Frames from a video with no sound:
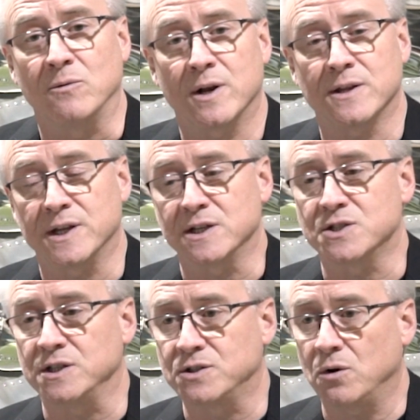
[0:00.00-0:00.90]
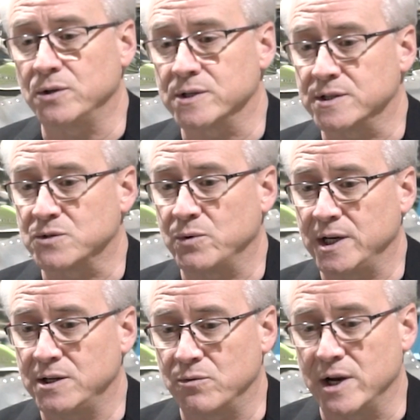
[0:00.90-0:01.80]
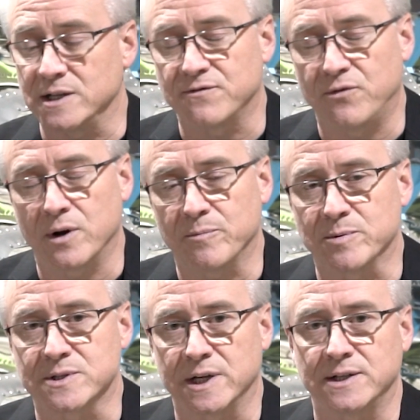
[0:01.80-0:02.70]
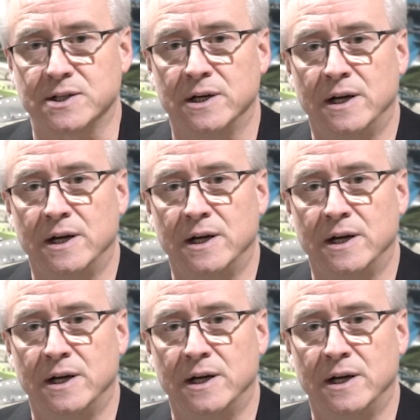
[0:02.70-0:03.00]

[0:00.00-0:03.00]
one of the things she told us is we need to raise 40%